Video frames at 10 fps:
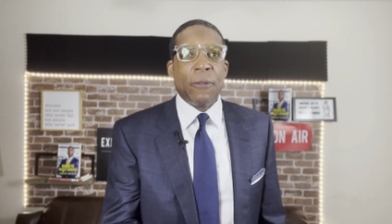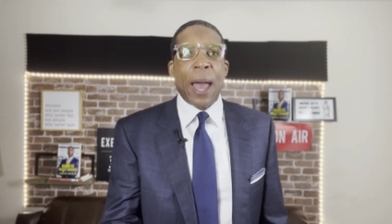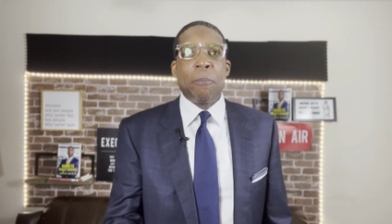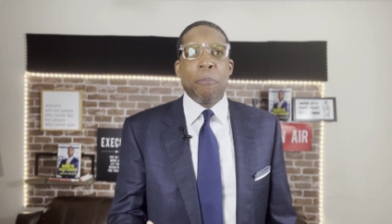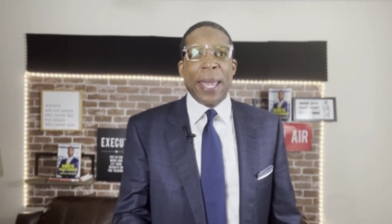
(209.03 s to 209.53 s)

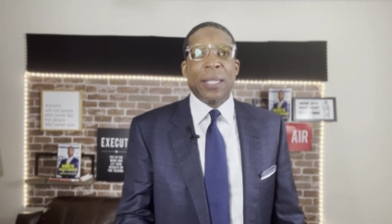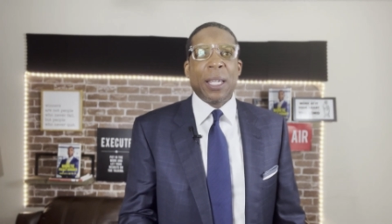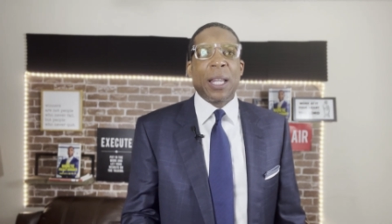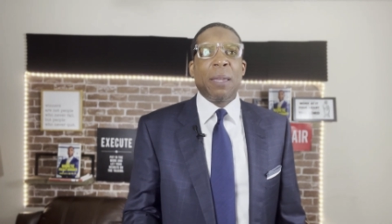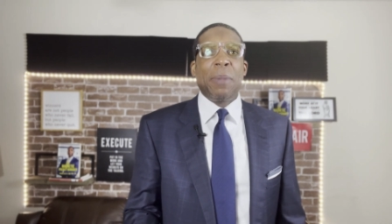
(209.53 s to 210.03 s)
I'm
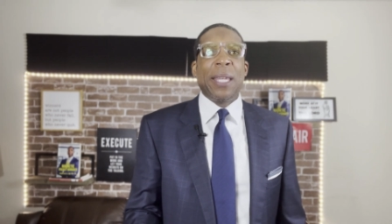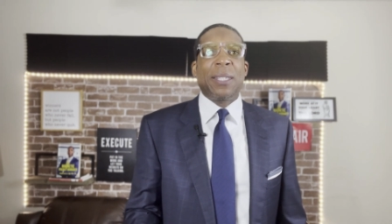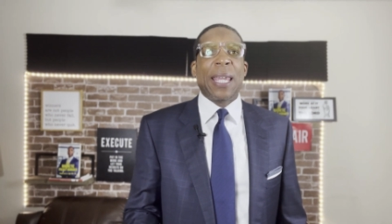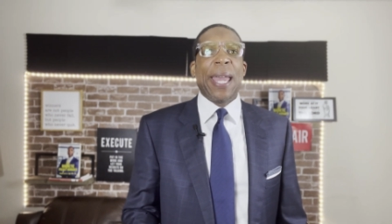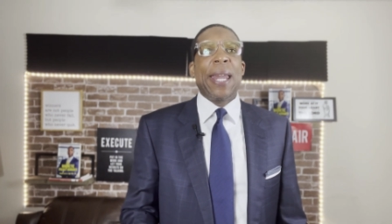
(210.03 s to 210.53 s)
basically me
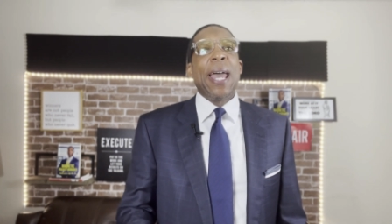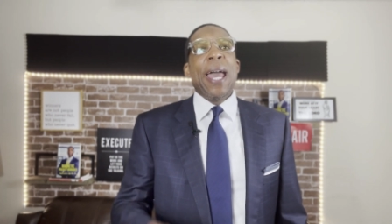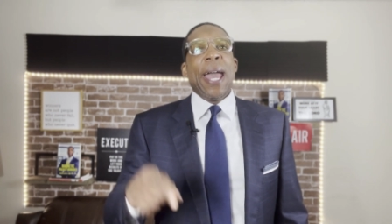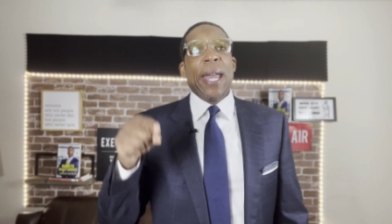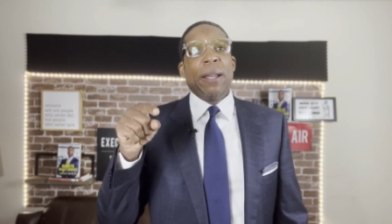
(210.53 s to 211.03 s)
saying,
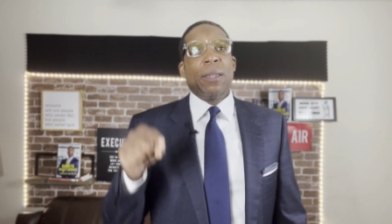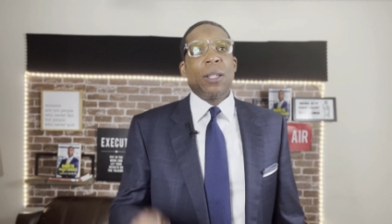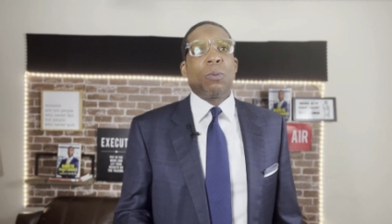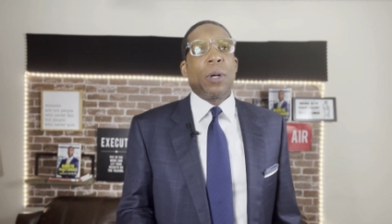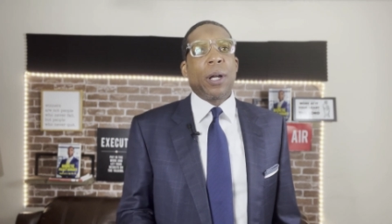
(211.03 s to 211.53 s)
hey,
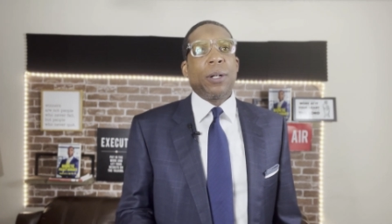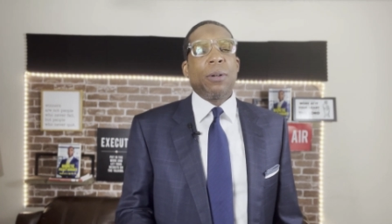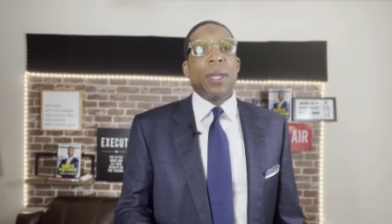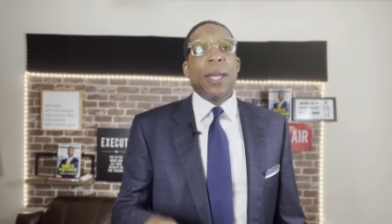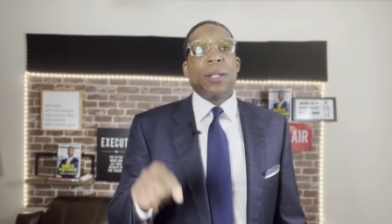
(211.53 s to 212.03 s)
this, we're going to
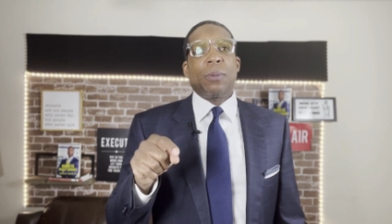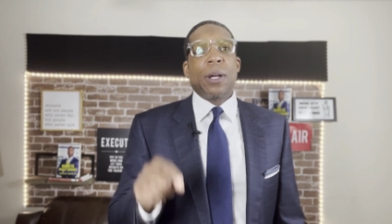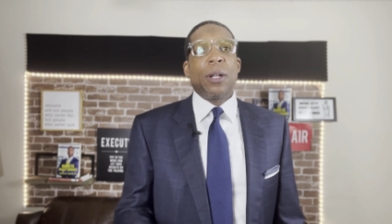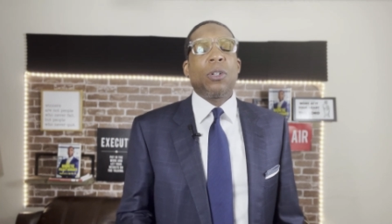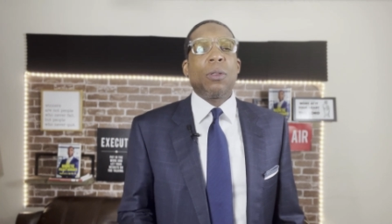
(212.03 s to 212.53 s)
do this, we're
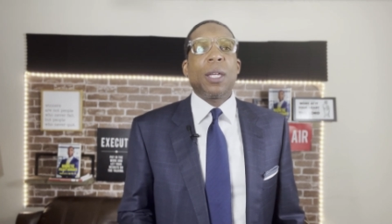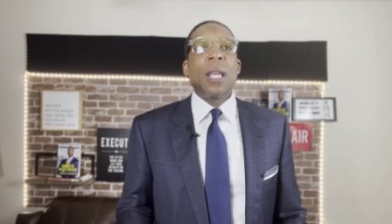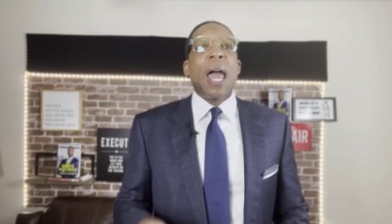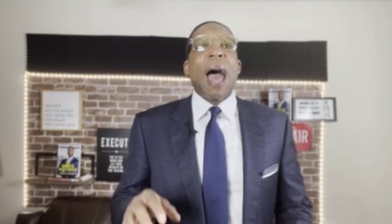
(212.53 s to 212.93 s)
going to do this.